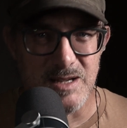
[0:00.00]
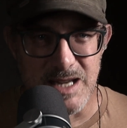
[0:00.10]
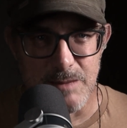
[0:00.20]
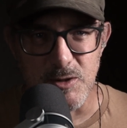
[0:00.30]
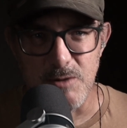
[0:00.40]

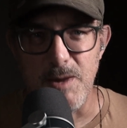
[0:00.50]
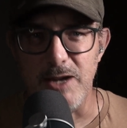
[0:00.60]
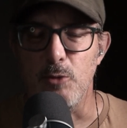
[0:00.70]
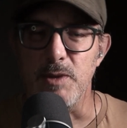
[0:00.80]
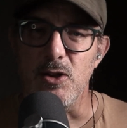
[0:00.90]
Lambda
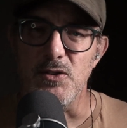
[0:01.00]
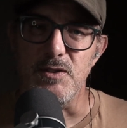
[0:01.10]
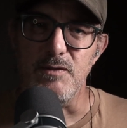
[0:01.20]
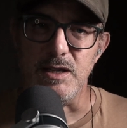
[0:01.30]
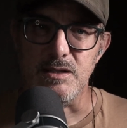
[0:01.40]
might not be
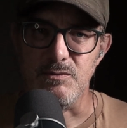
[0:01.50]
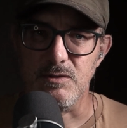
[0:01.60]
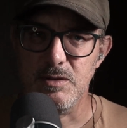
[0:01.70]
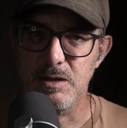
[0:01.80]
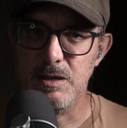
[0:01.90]
cost
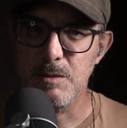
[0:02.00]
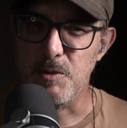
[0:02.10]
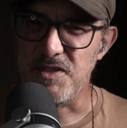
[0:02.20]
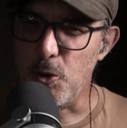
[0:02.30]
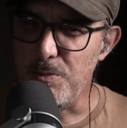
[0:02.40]
effective,
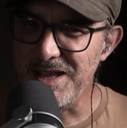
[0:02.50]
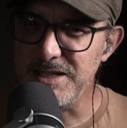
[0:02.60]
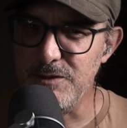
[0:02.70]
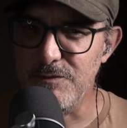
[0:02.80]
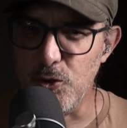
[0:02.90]
but there are
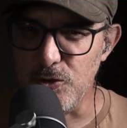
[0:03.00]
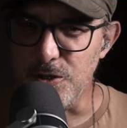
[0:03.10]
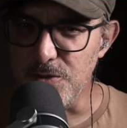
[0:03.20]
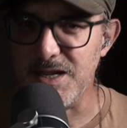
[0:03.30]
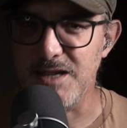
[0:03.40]
plenty of good
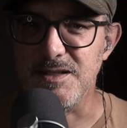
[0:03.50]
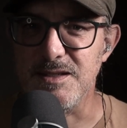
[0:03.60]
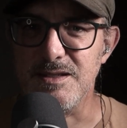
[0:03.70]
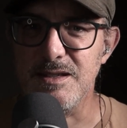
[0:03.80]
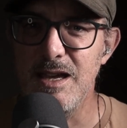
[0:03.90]
use
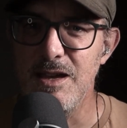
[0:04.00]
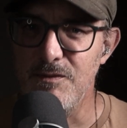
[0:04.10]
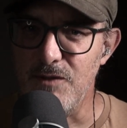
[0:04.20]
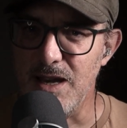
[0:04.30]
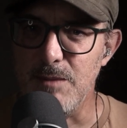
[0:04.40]
cases
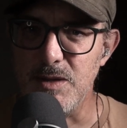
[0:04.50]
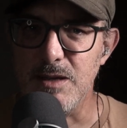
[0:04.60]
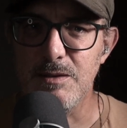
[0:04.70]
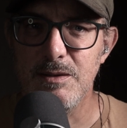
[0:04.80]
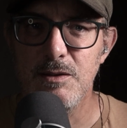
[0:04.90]
for
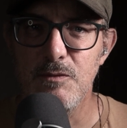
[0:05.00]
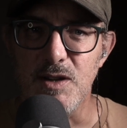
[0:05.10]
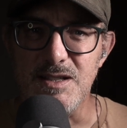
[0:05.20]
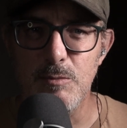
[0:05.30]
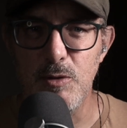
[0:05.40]
Lambda. For
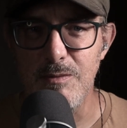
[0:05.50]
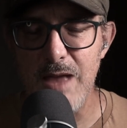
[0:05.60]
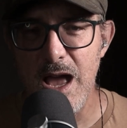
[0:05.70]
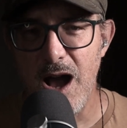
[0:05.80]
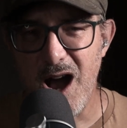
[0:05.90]
example,
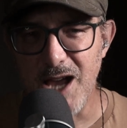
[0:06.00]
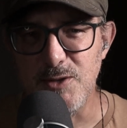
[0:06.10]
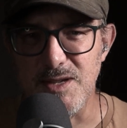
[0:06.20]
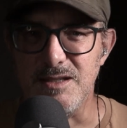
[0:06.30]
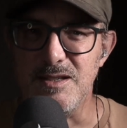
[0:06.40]
I
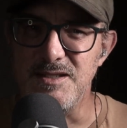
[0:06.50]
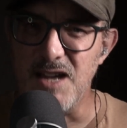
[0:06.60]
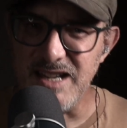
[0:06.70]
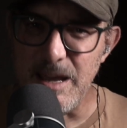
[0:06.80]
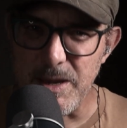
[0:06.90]
use it to
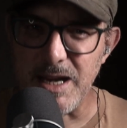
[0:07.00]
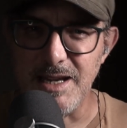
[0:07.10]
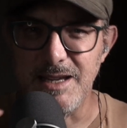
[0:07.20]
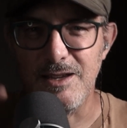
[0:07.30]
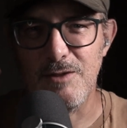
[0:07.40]

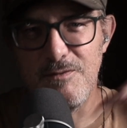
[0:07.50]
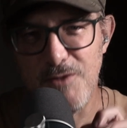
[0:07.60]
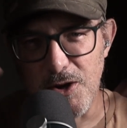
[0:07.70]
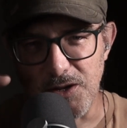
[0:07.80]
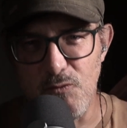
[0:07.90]
dynamically
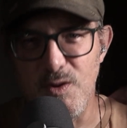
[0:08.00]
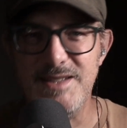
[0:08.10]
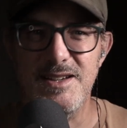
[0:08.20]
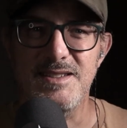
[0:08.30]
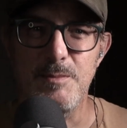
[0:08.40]
convert and
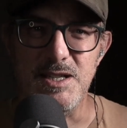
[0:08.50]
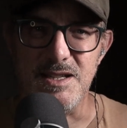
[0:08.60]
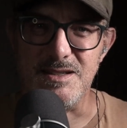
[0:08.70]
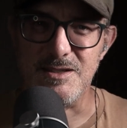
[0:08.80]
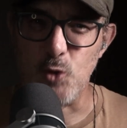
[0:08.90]
resize
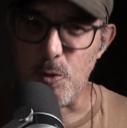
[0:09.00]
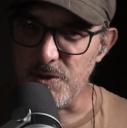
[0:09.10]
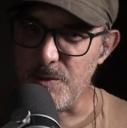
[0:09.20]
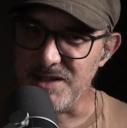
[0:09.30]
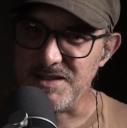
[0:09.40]
images to
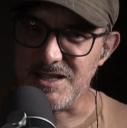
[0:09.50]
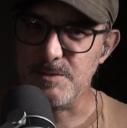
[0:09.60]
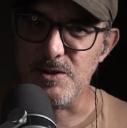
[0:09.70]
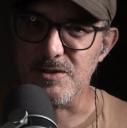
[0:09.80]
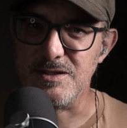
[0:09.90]
optimize the
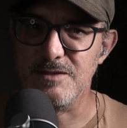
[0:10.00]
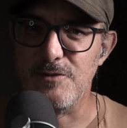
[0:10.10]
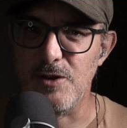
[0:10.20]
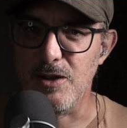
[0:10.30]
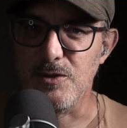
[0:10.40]
experience
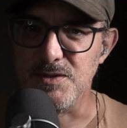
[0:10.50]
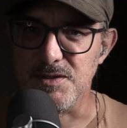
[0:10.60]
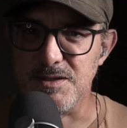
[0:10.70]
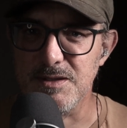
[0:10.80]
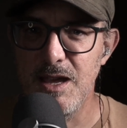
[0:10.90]
for our
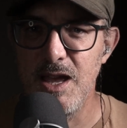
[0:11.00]
users.